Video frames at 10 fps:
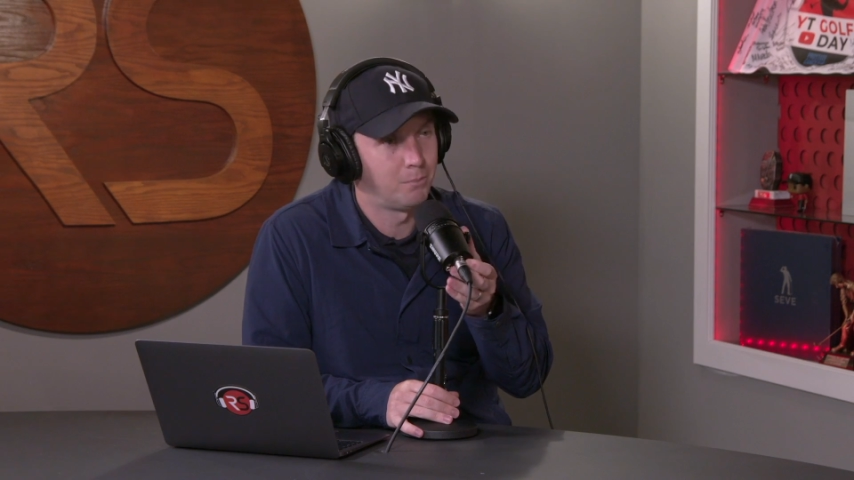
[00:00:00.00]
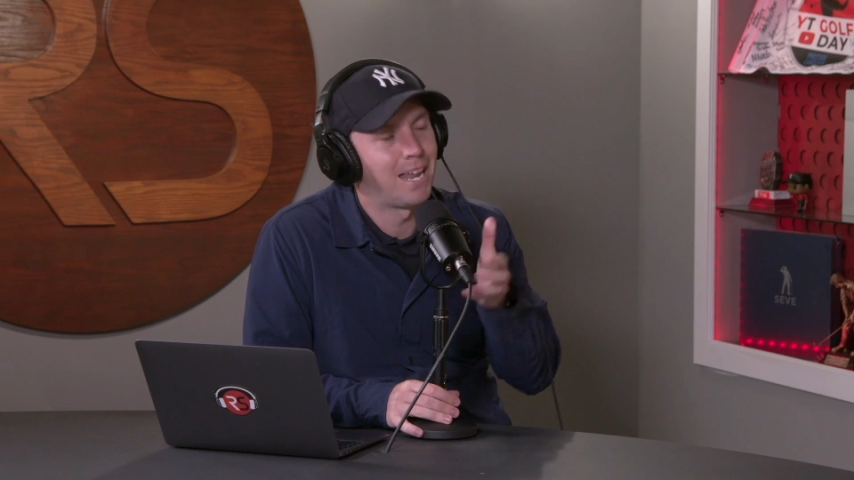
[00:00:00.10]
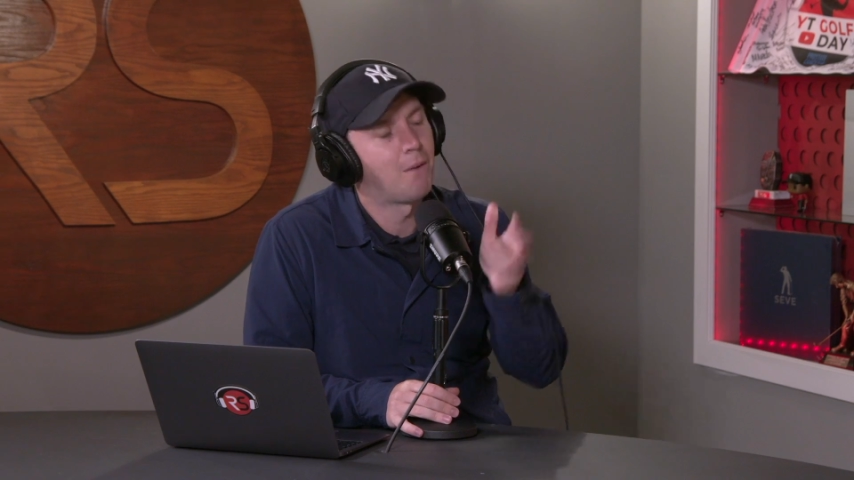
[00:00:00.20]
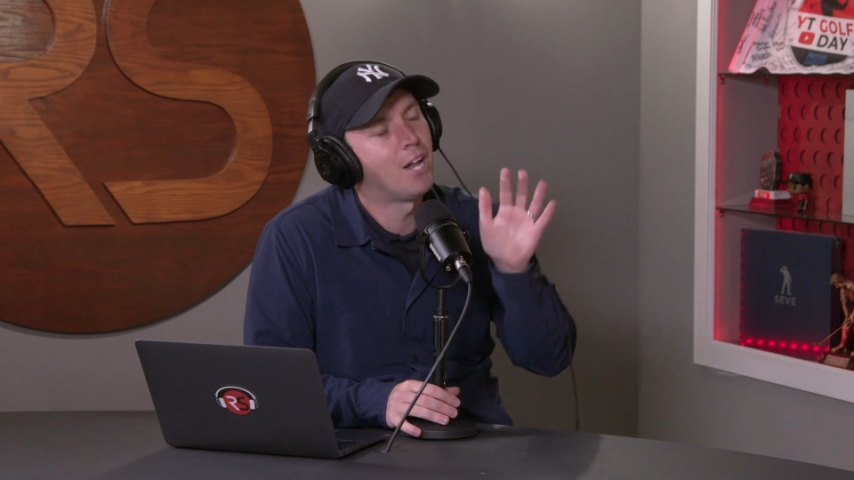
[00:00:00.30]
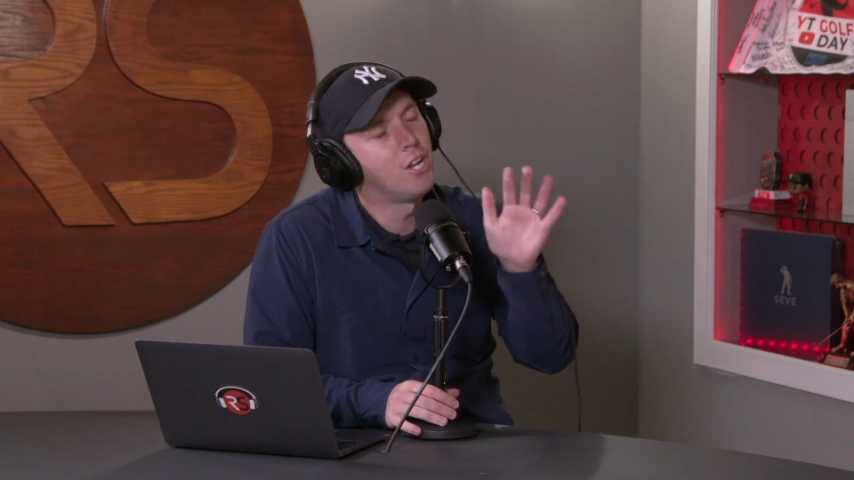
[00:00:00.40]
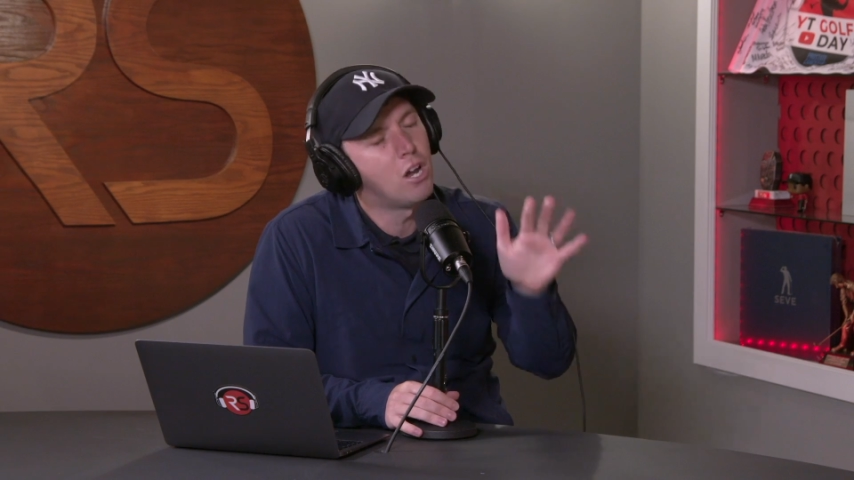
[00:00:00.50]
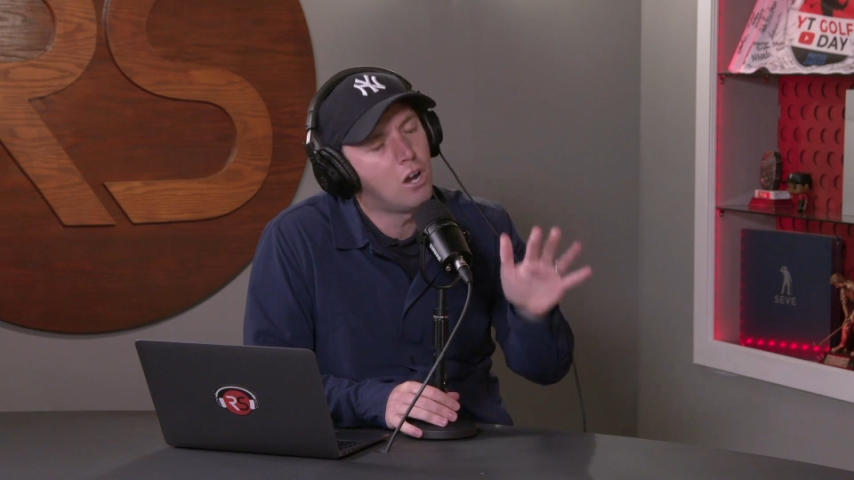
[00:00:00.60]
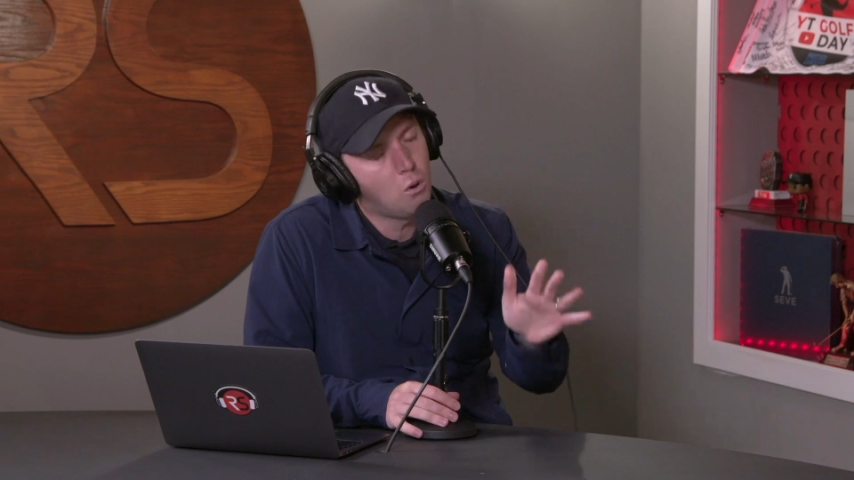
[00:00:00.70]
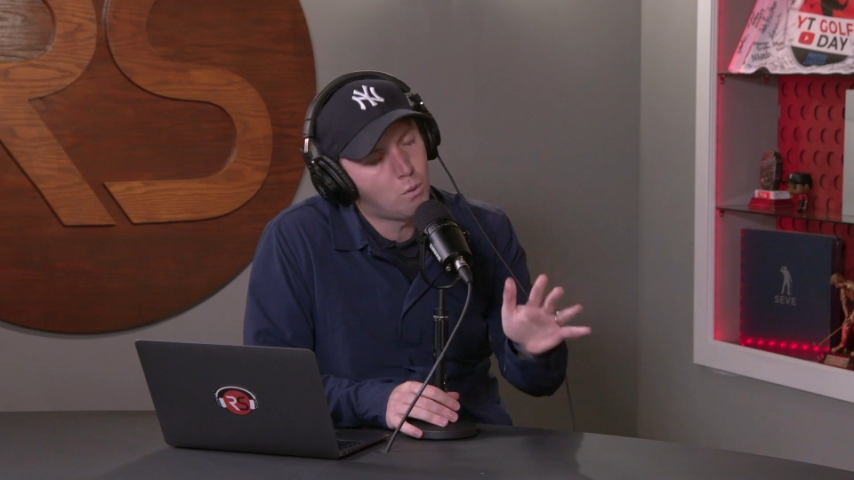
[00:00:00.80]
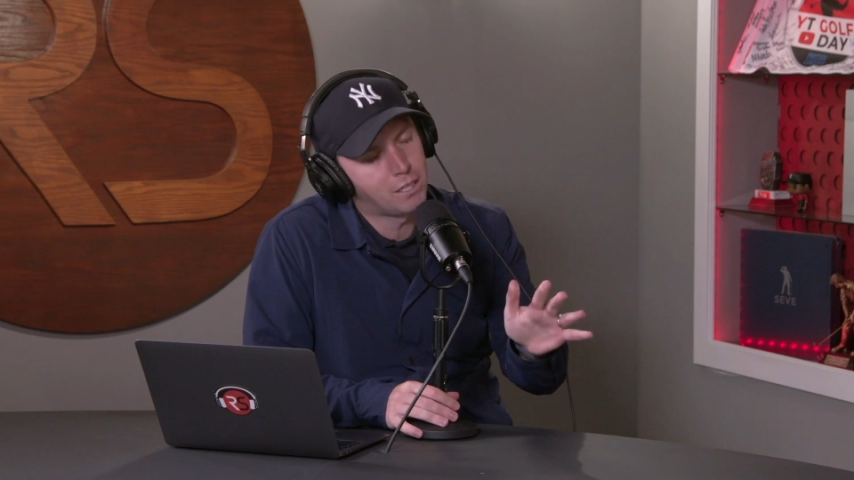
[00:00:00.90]
Now, I
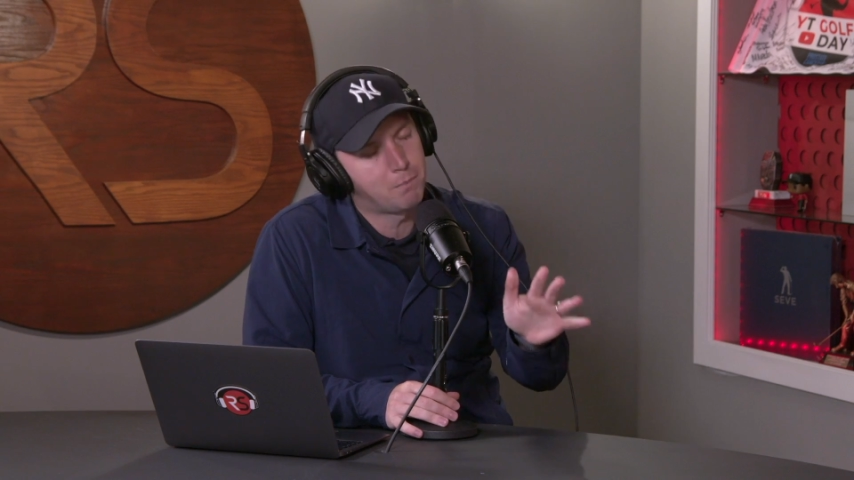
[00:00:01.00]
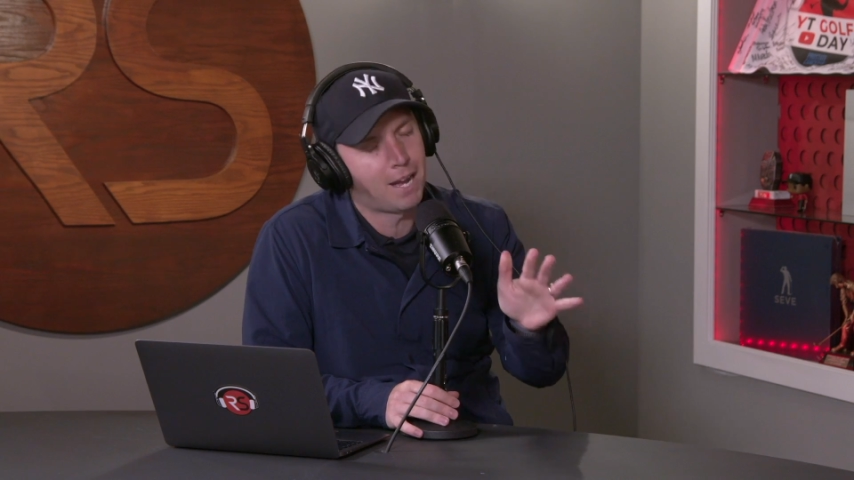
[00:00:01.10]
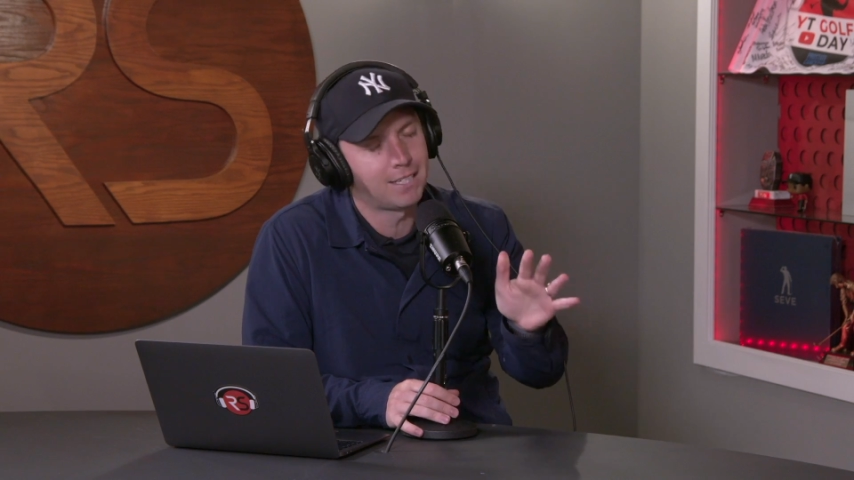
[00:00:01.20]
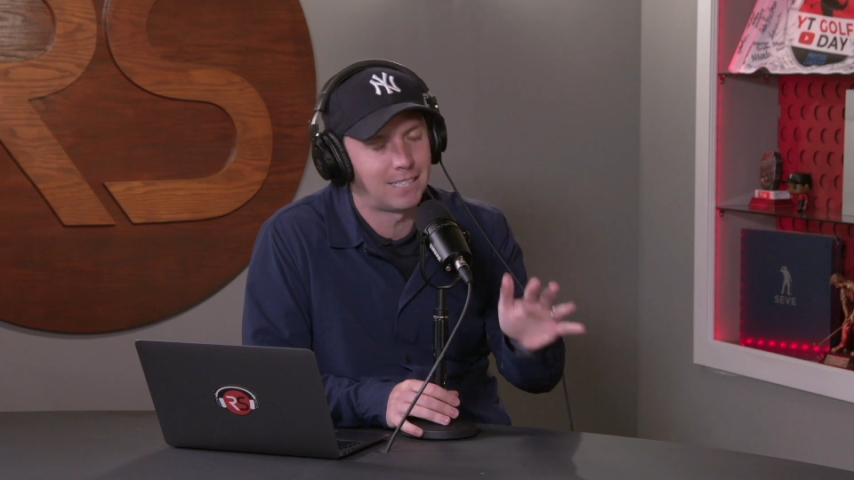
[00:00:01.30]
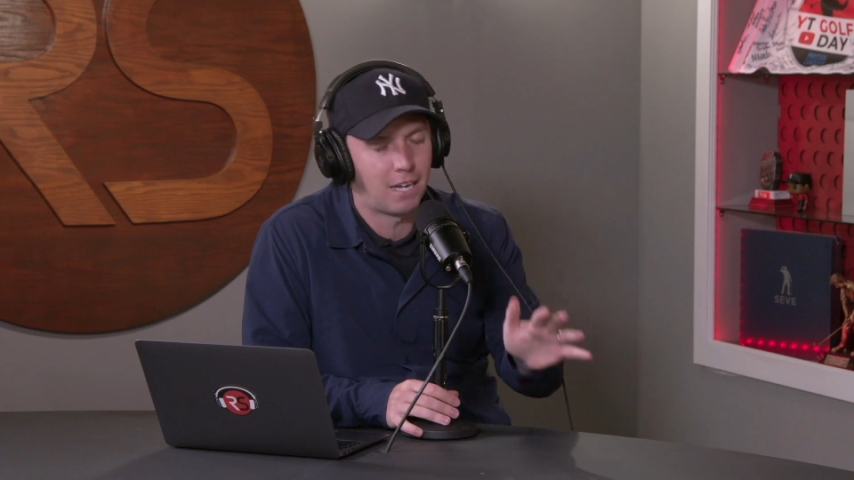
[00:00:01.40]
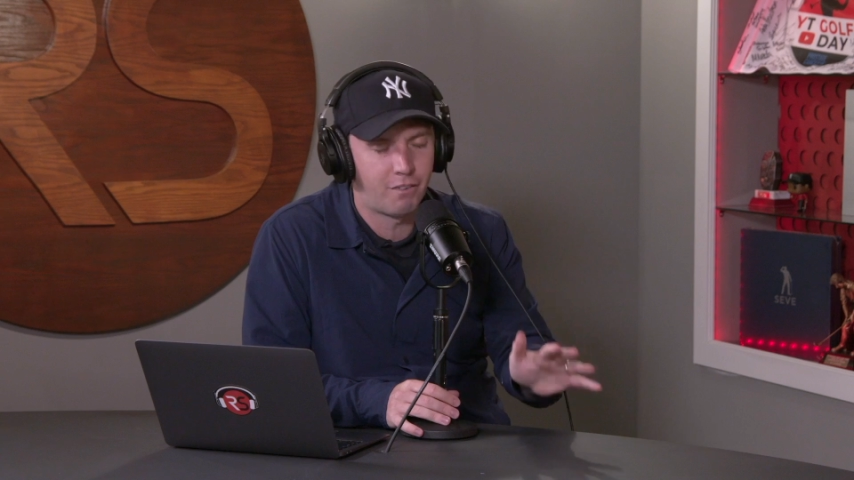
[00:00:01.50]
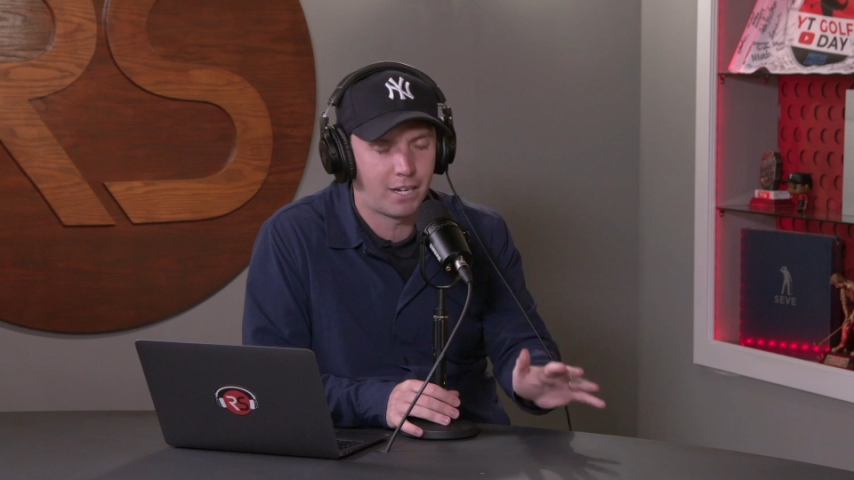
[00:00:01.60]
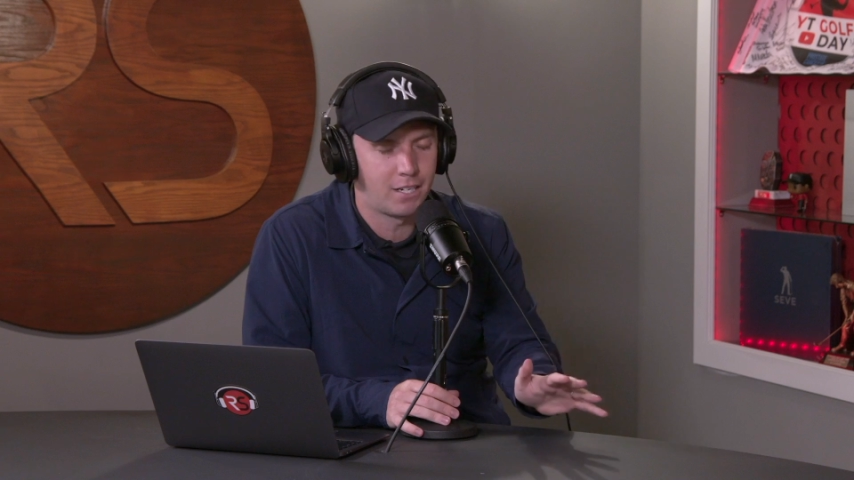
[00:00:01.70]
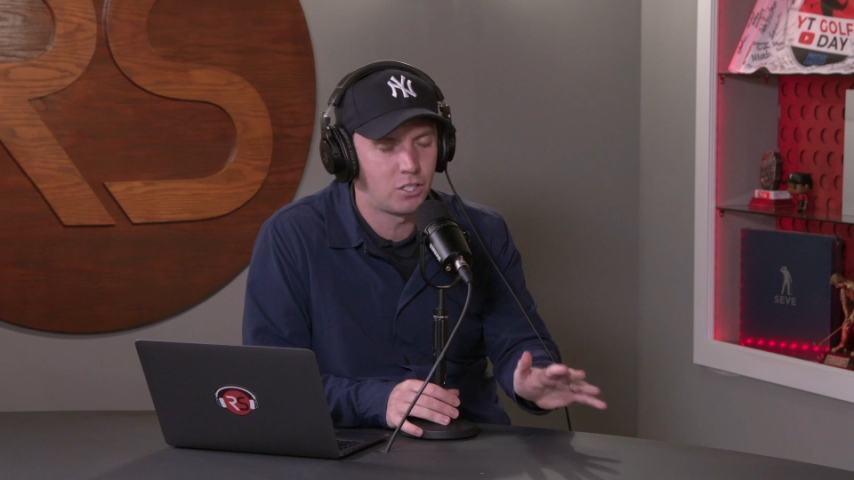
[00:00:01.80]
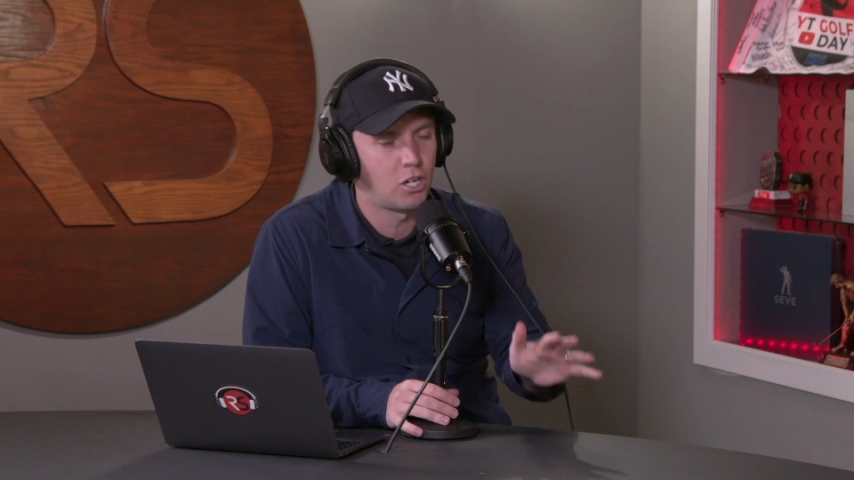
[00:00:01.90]
know when you buy a set of irons,